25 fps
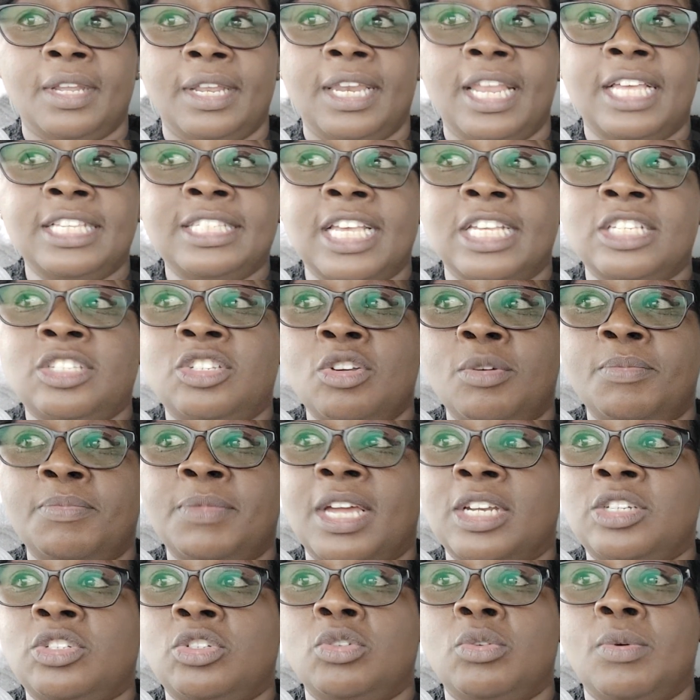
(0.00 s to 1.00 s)
let's assume
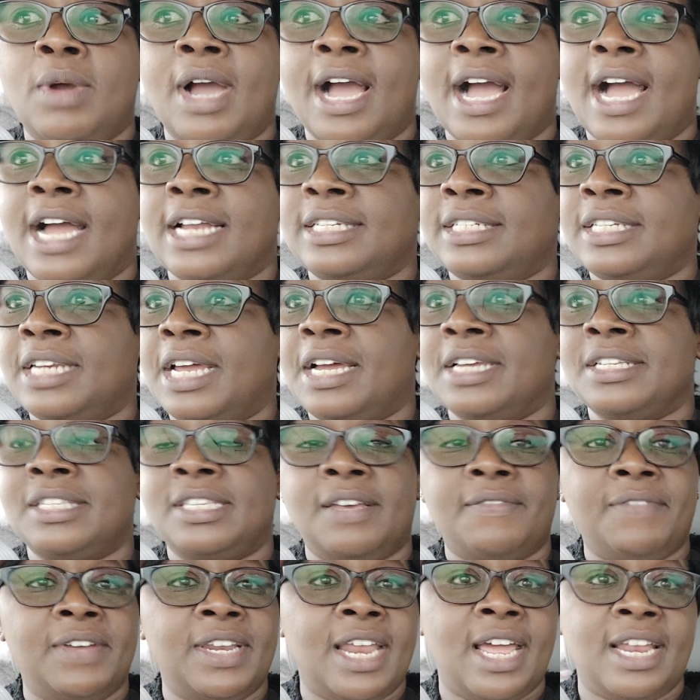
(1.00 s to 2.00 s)
that you are at uh,
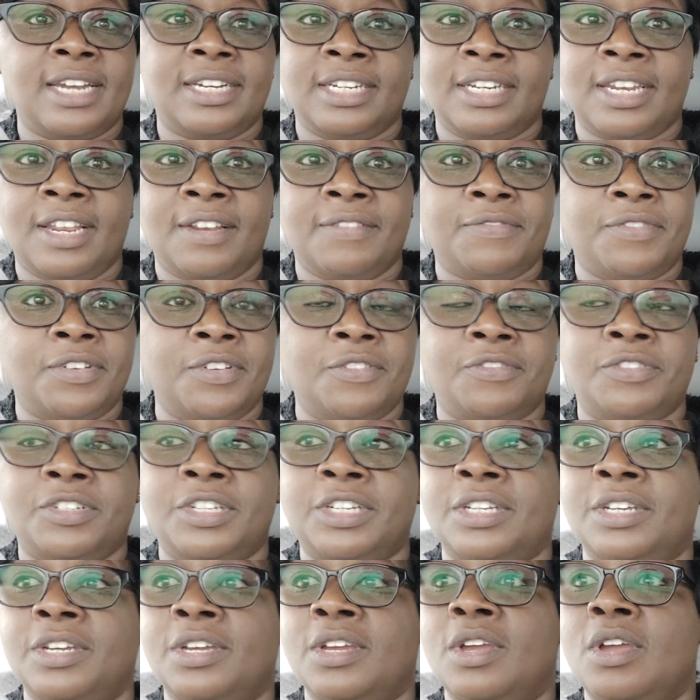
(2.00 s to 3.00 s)

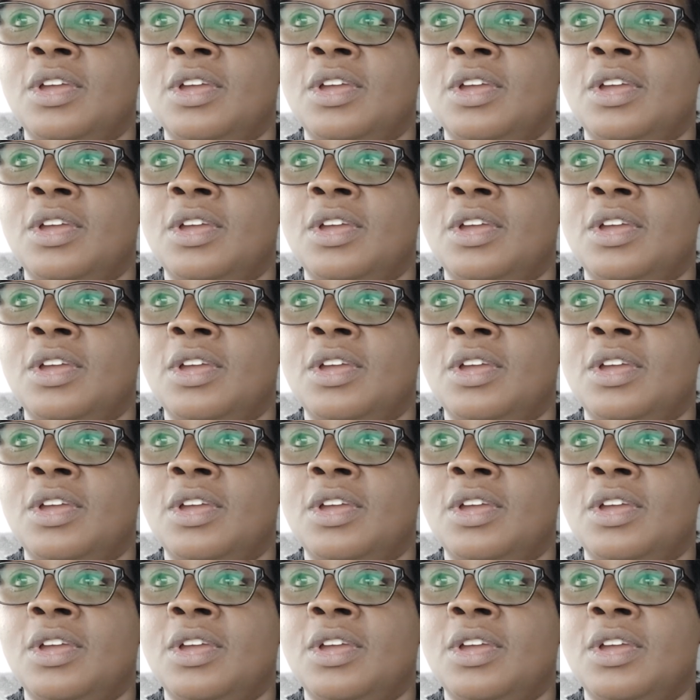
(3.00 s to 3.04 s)
750